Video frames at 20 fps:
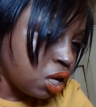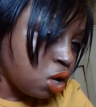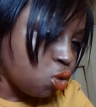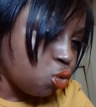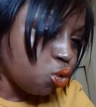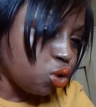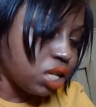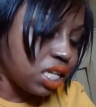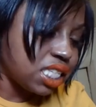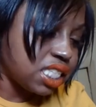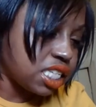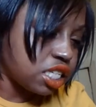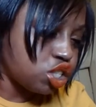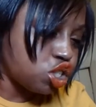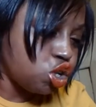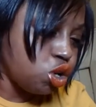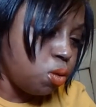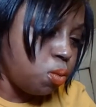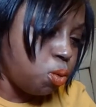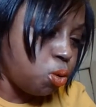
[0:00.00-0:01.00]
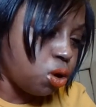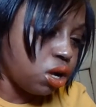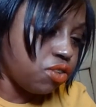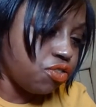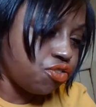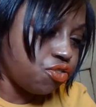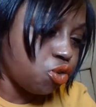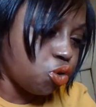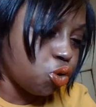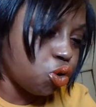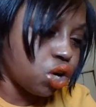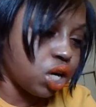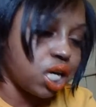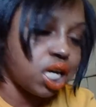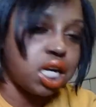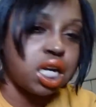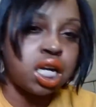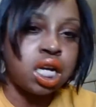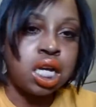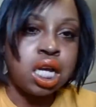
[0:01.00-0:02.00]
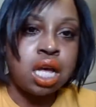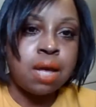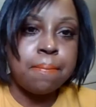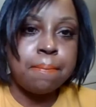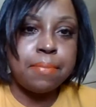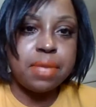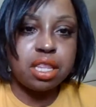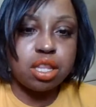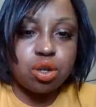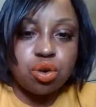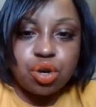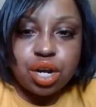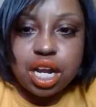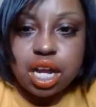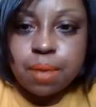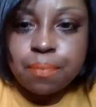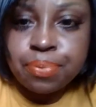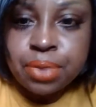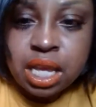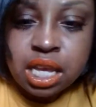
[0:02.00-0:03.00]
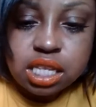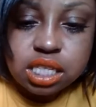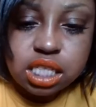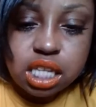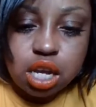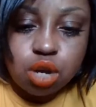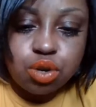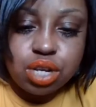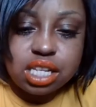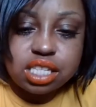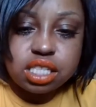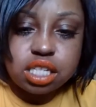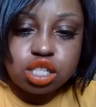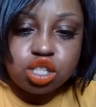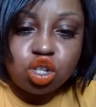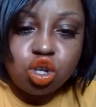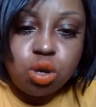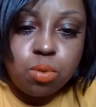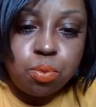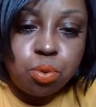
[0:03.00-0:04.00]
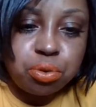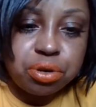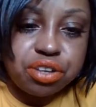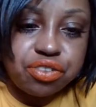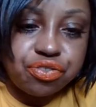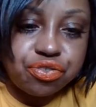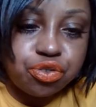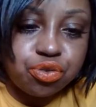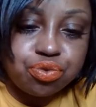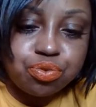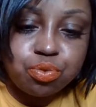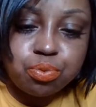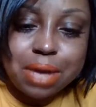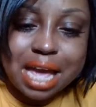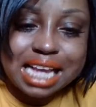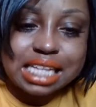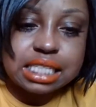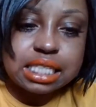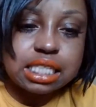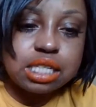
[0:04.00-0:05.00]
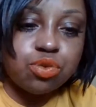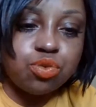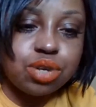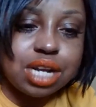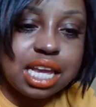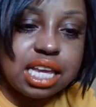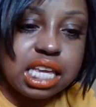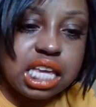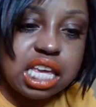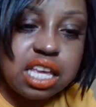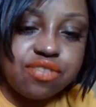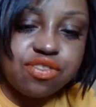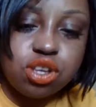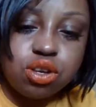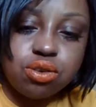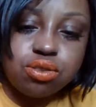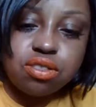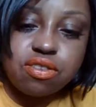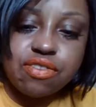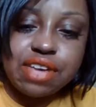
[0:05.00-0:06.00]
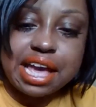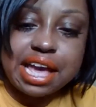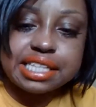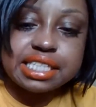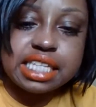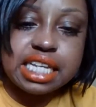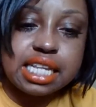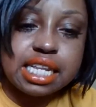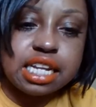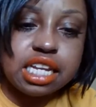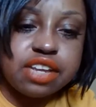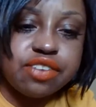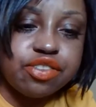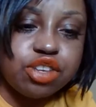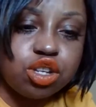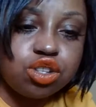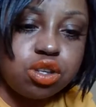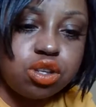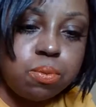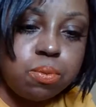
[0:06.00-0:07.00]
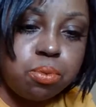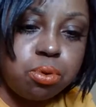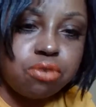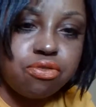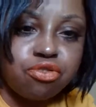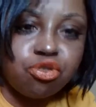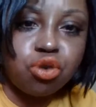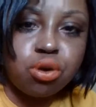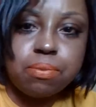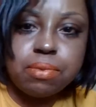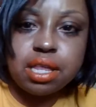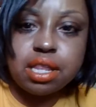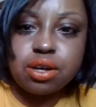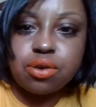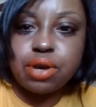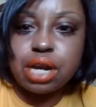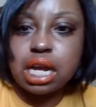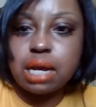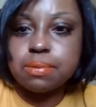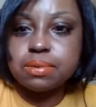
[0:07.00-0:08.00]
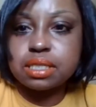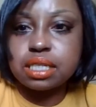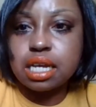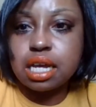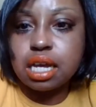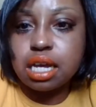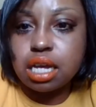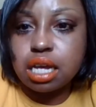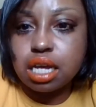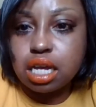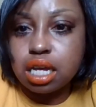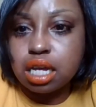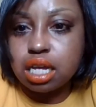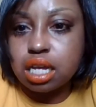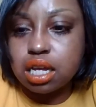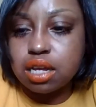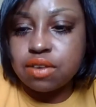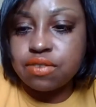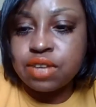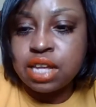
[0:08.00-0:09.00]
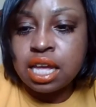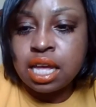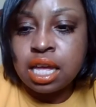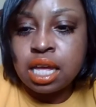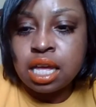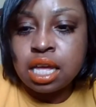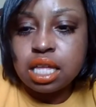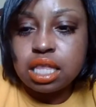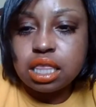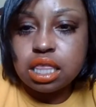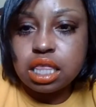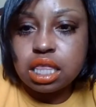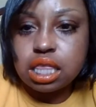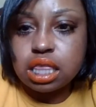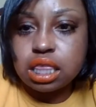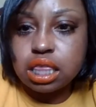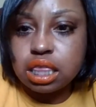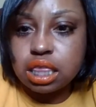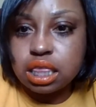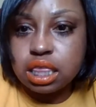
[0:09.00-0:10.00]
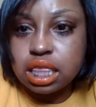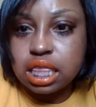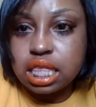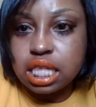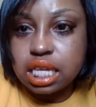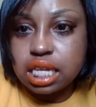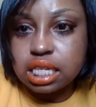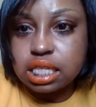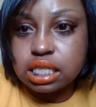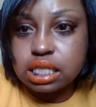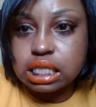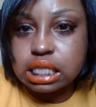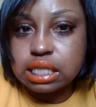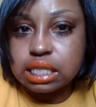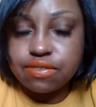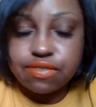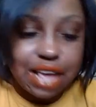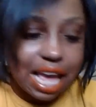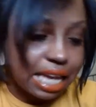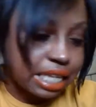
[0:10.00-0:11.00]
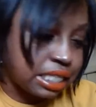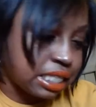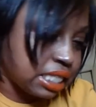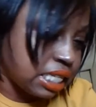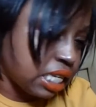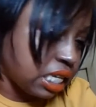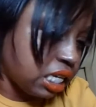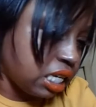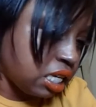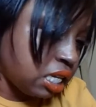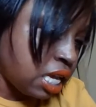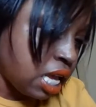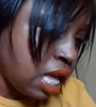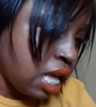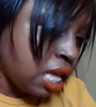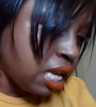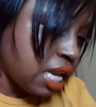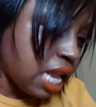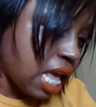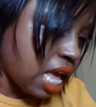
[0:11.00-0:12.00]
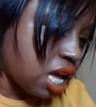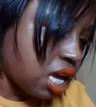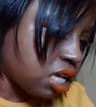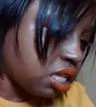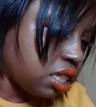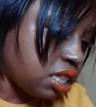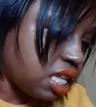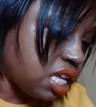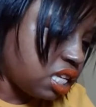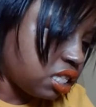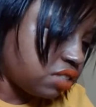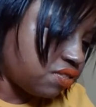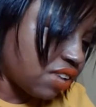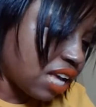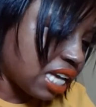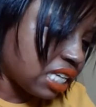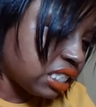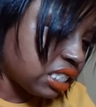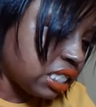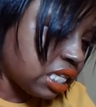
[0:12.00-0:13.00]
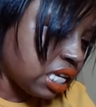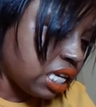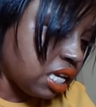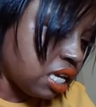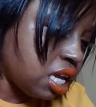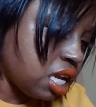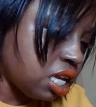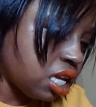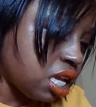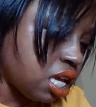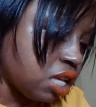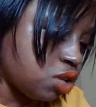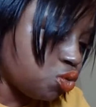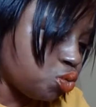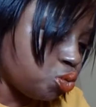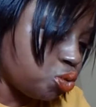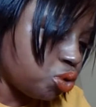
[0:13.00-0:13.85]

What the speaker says: Well, it's a 2.4 milligram. So it's a 2.4. Basically, when they give you the vaccine, they're giving you 2.4 milligrams of this vaccine. Now, this vaccine is